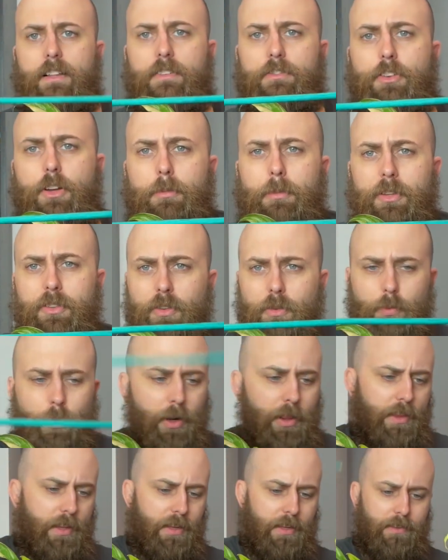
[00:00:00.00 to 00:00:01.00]
got myself one
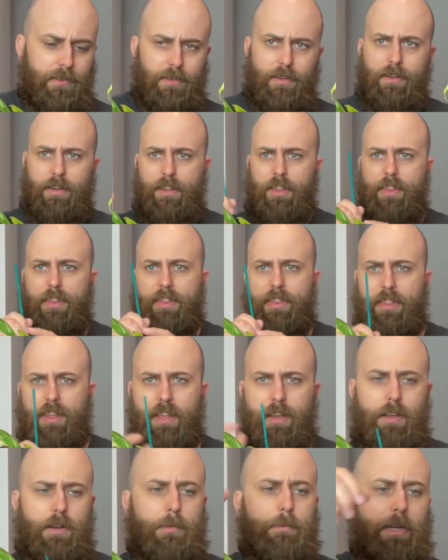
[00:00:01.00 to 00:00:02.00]
of these, and I
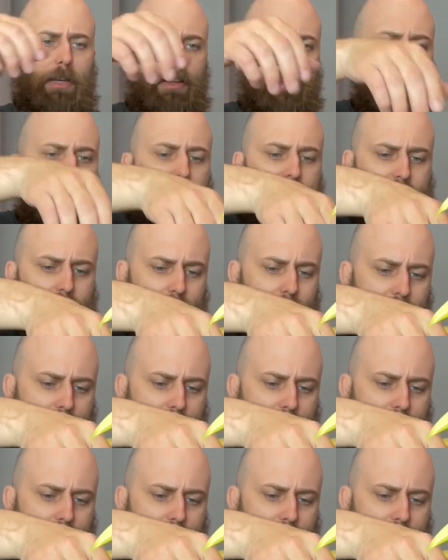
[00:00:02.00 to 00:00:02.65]
think I'm going to leave this on